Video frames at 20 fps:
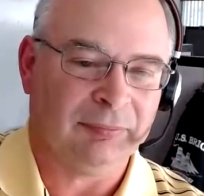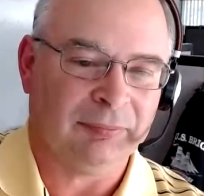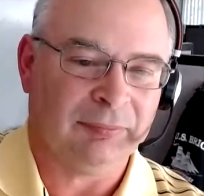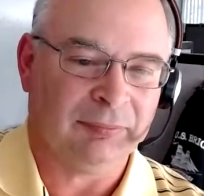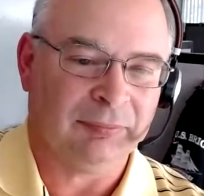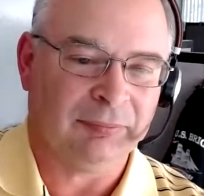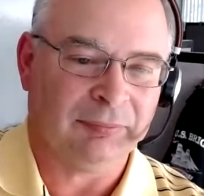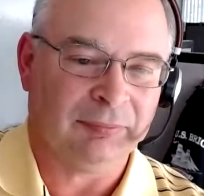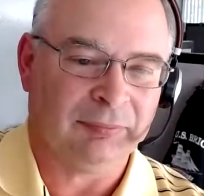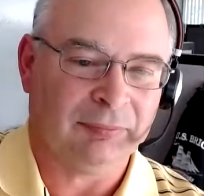
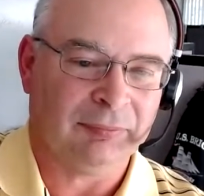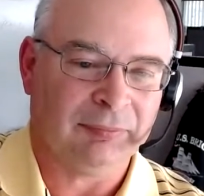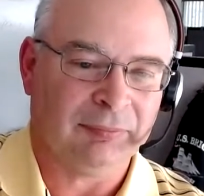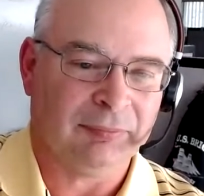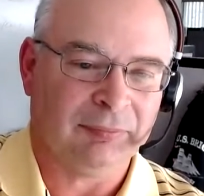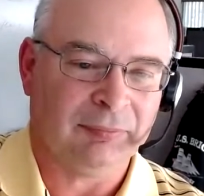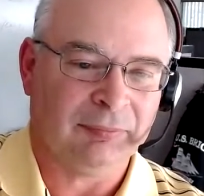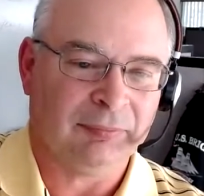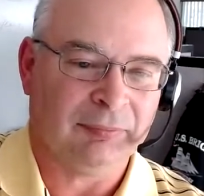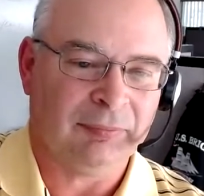Yes,
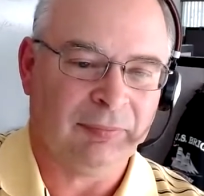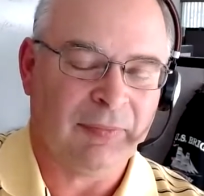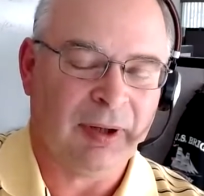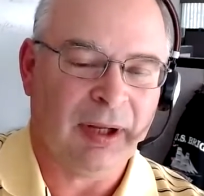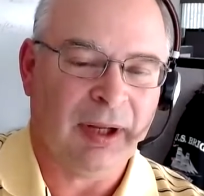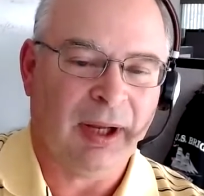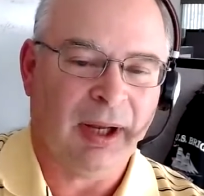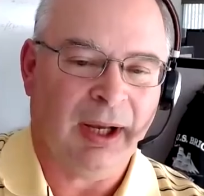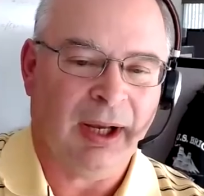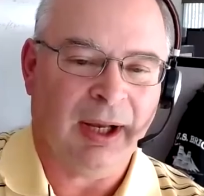that would
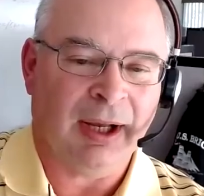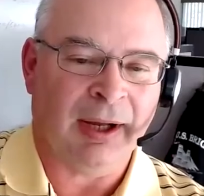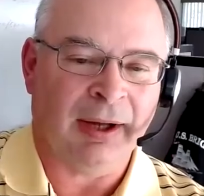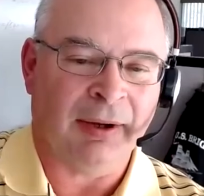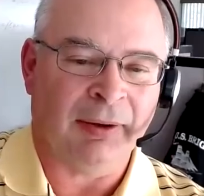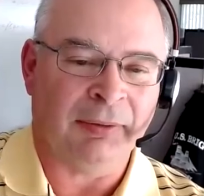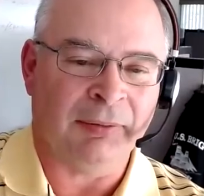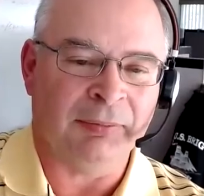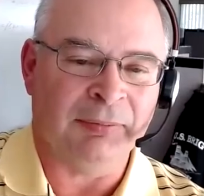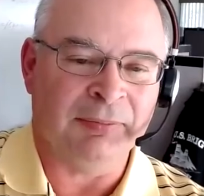be a good
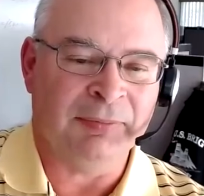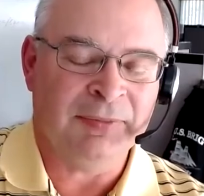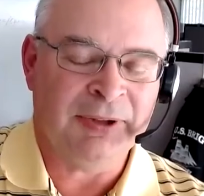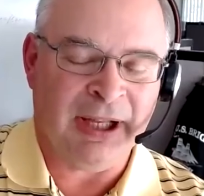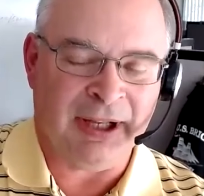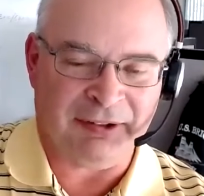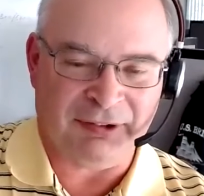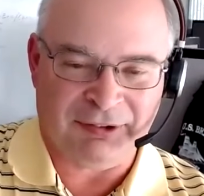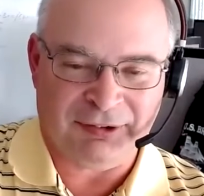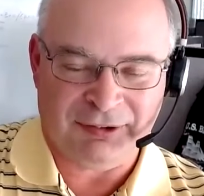one. To
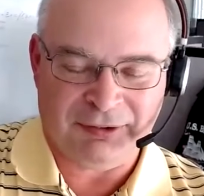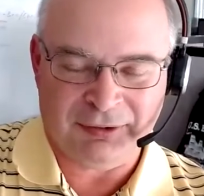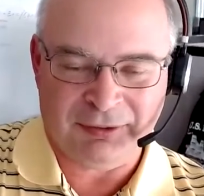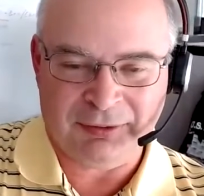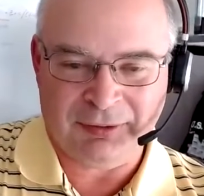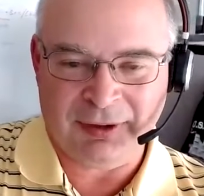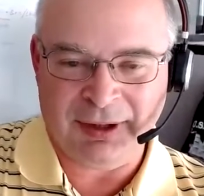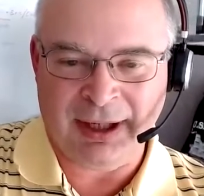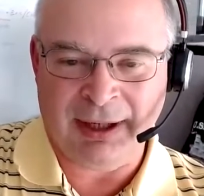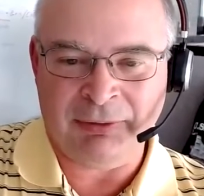be honest,
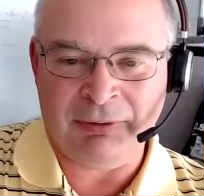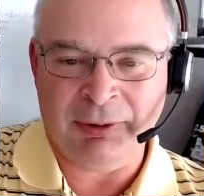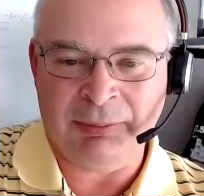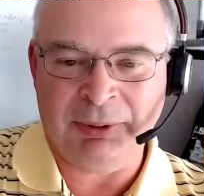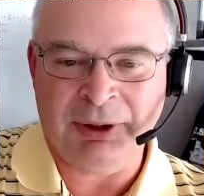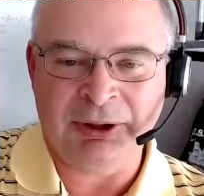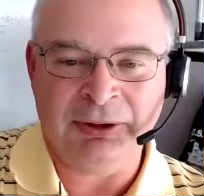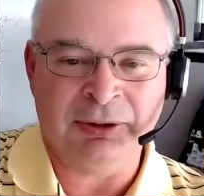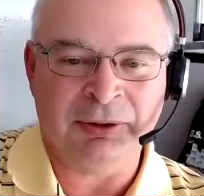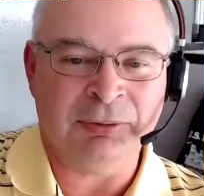
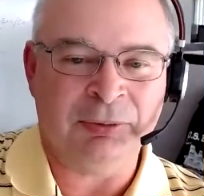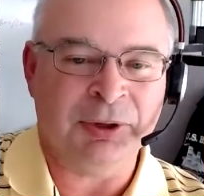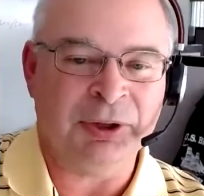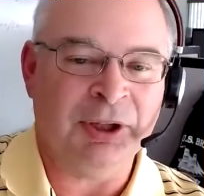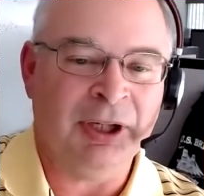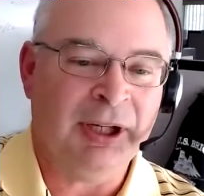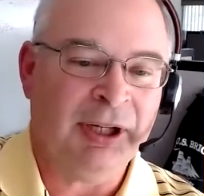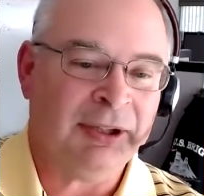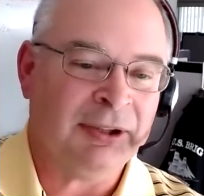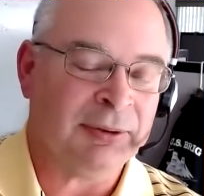of the
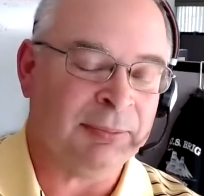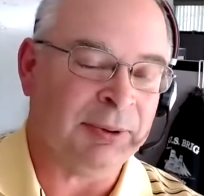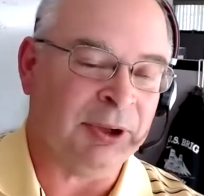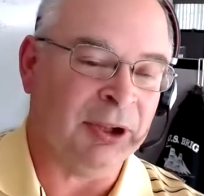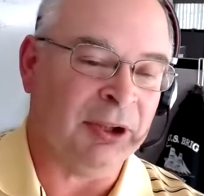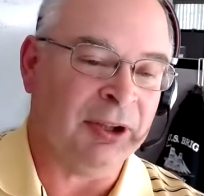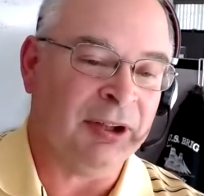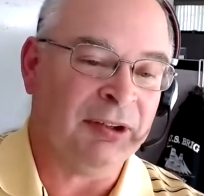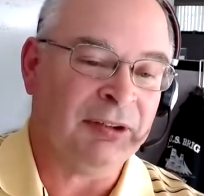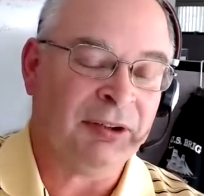last
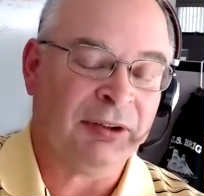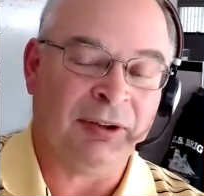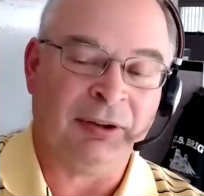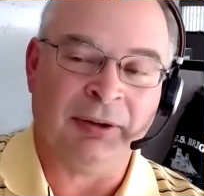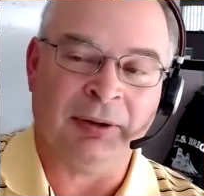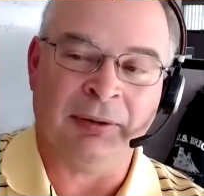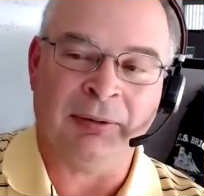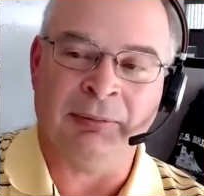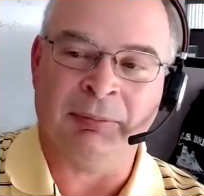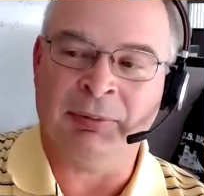3 people
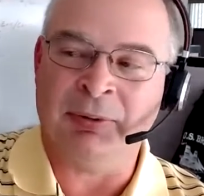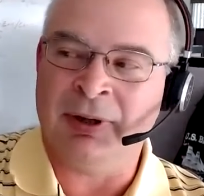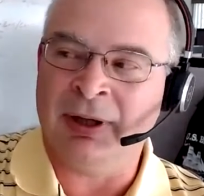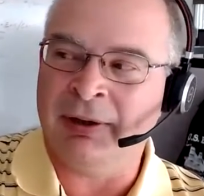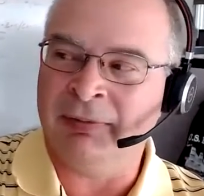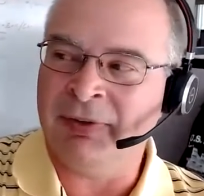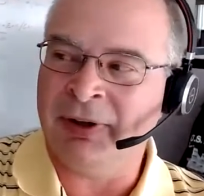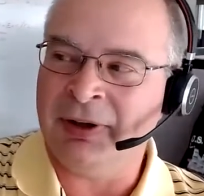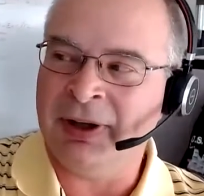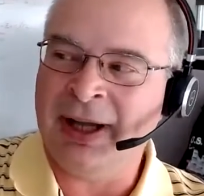we've
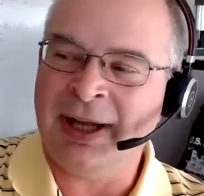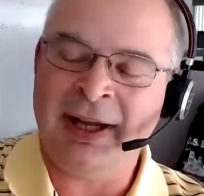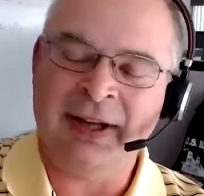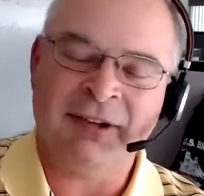hired,